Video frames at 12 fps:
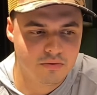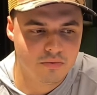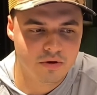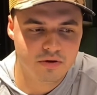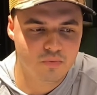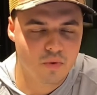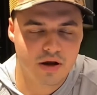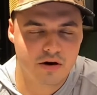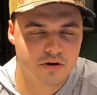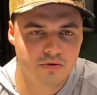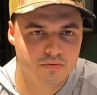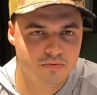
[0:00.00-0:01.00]
what and where are
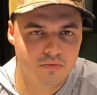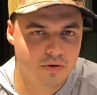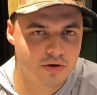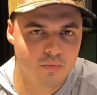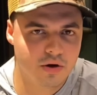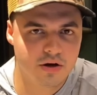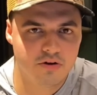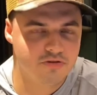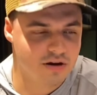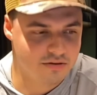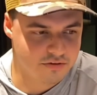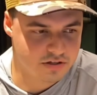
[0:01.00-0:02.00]
you
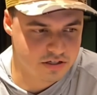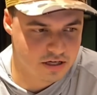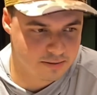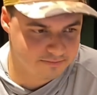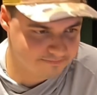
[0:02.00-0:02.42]
trying to fish at?